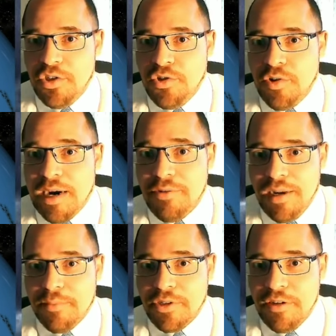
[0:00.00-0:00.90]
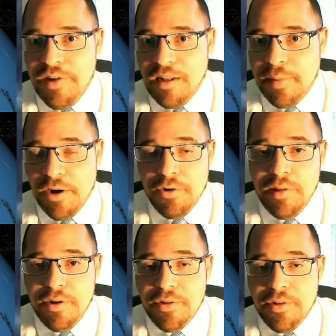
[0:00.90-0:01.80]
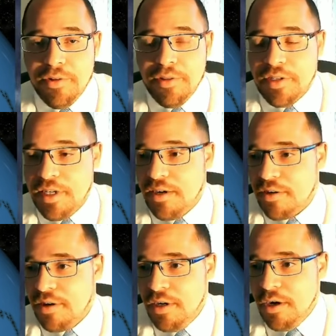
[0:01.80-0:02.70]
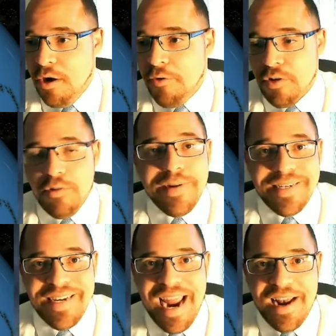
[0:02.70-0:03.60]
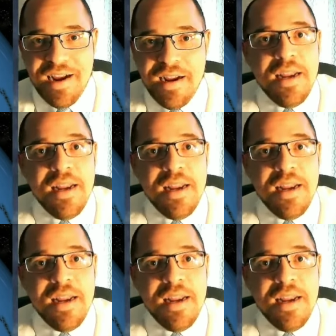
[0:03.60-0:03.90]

drought numbers developing earlier this year over Louisiana.